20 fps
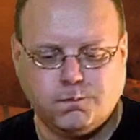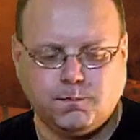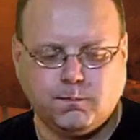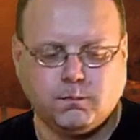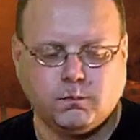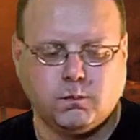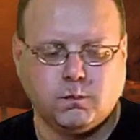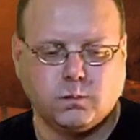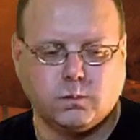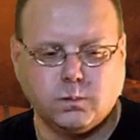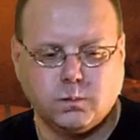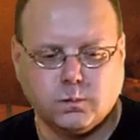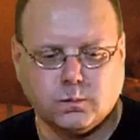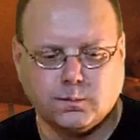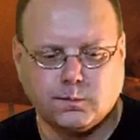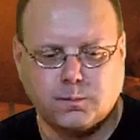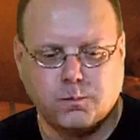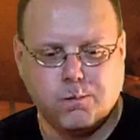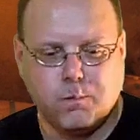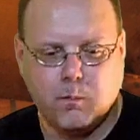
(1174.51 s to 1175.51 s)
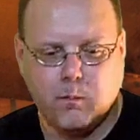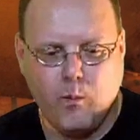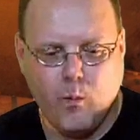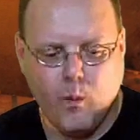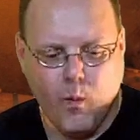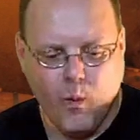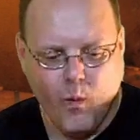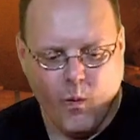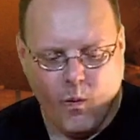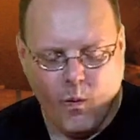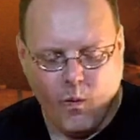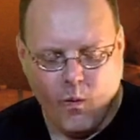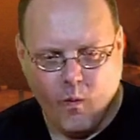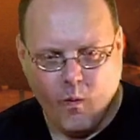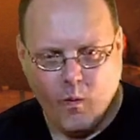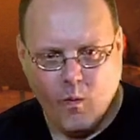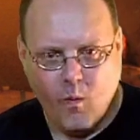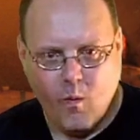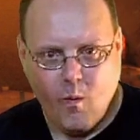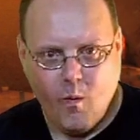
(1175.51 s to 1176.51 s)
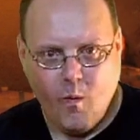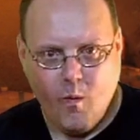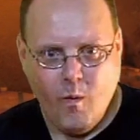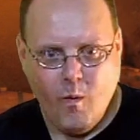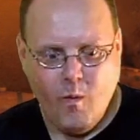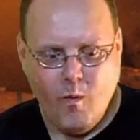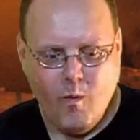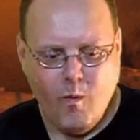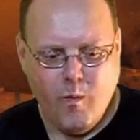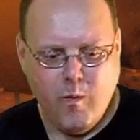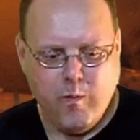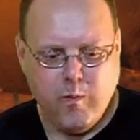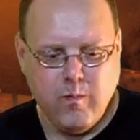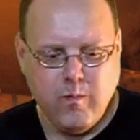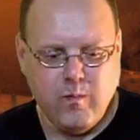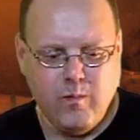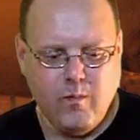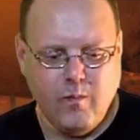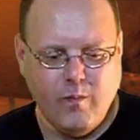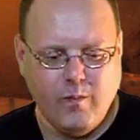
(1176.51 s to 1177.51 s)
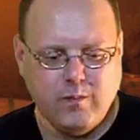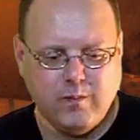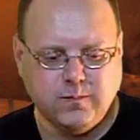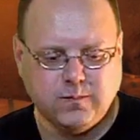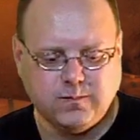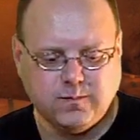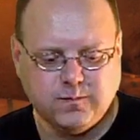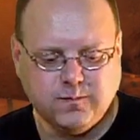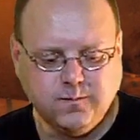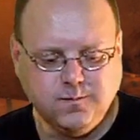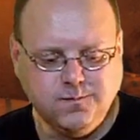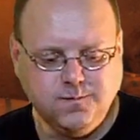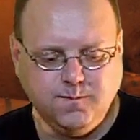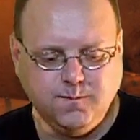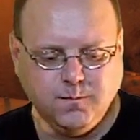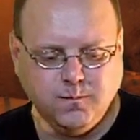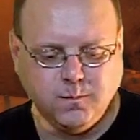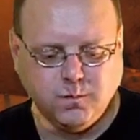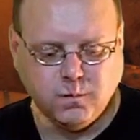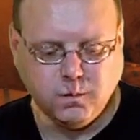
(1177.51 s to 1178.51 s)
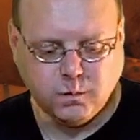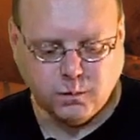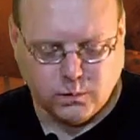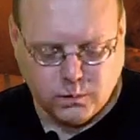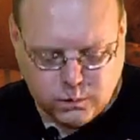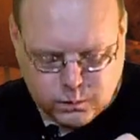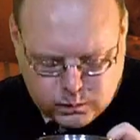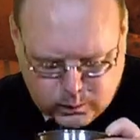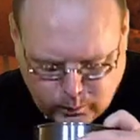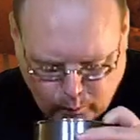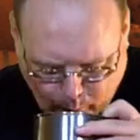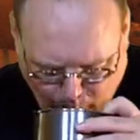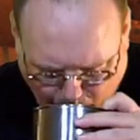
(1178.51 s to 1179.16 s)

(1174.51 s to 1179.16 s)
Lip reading: Nothing is said.